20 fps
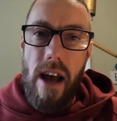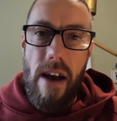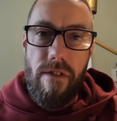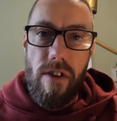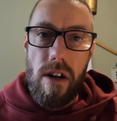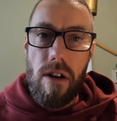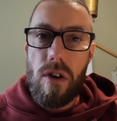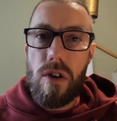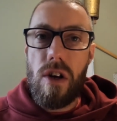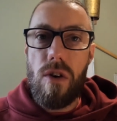
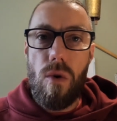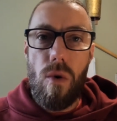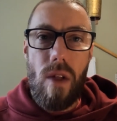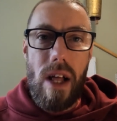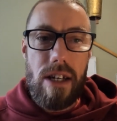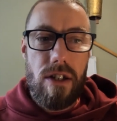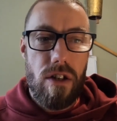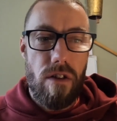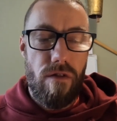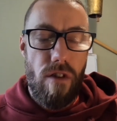ever look at all
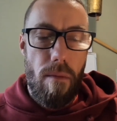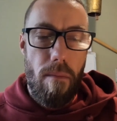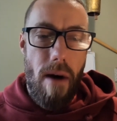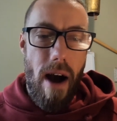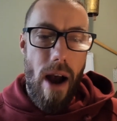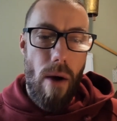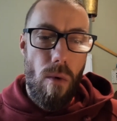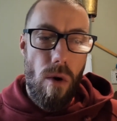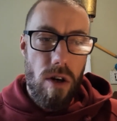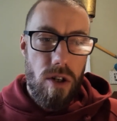that stuff on
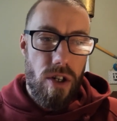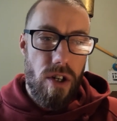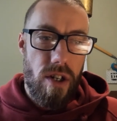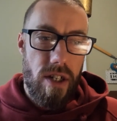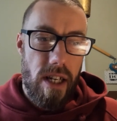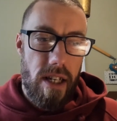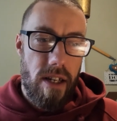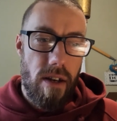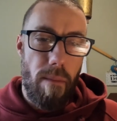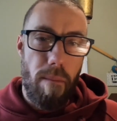my watch
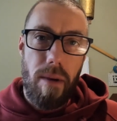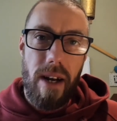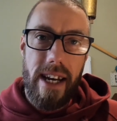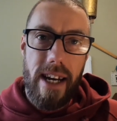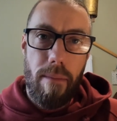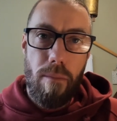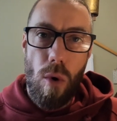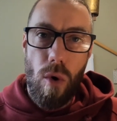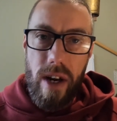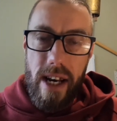because it's
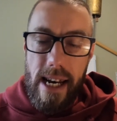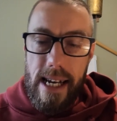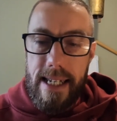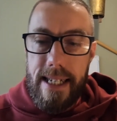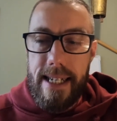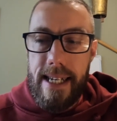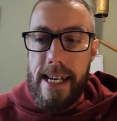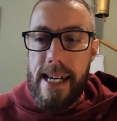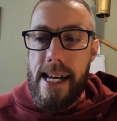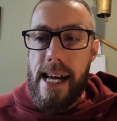completely
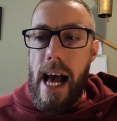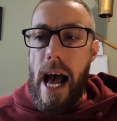pointless.